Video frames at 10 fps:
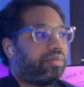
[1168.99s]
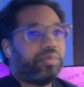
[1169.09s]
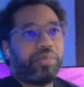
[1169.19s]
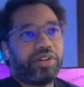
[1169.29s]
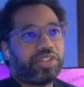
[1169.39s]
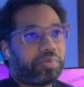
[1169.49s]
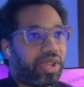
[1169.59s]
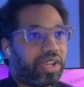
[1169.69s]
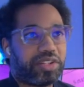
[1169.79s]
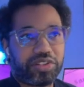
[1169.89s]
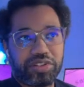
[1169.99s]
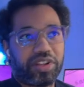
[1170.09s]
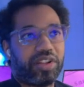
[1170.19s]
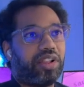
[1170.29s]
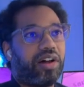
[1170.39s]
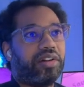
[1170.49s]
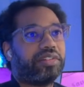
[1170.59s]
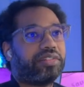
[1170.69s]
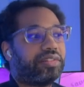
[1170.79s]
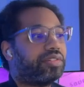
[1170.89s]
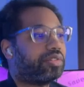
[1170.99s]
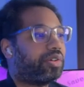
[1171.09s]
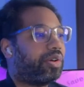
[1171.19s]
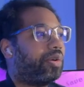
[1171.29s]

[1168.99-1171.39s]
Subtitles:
we're just paying attention to the logs. So,